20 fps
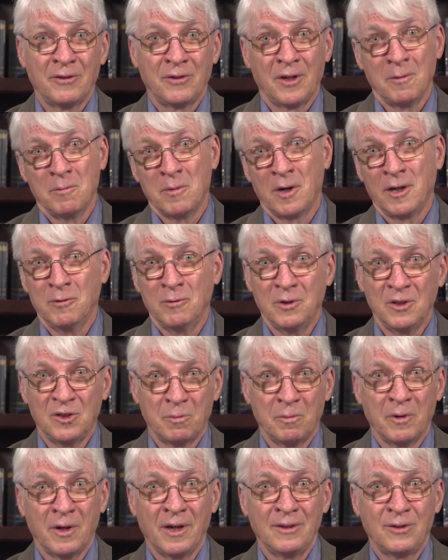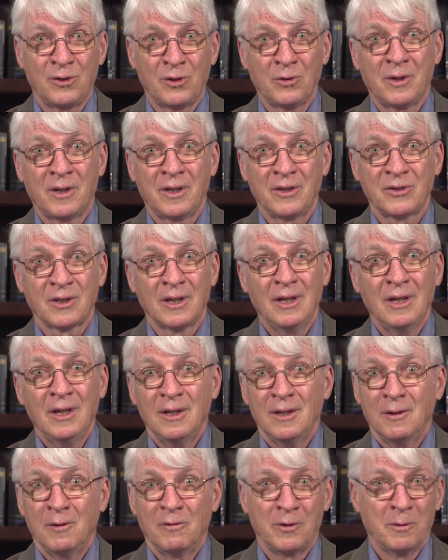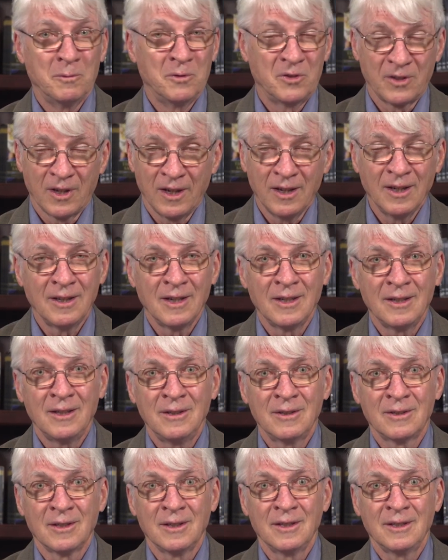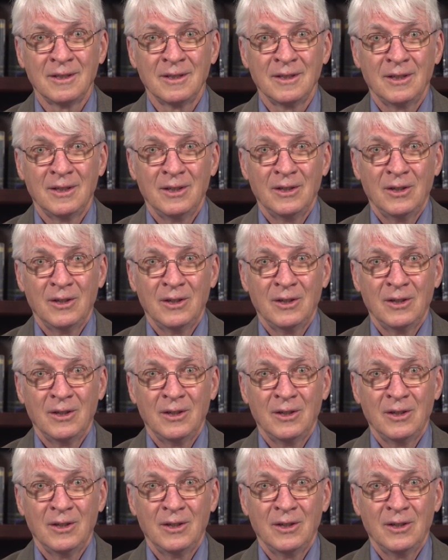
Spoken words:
they might respond to us from saying anything.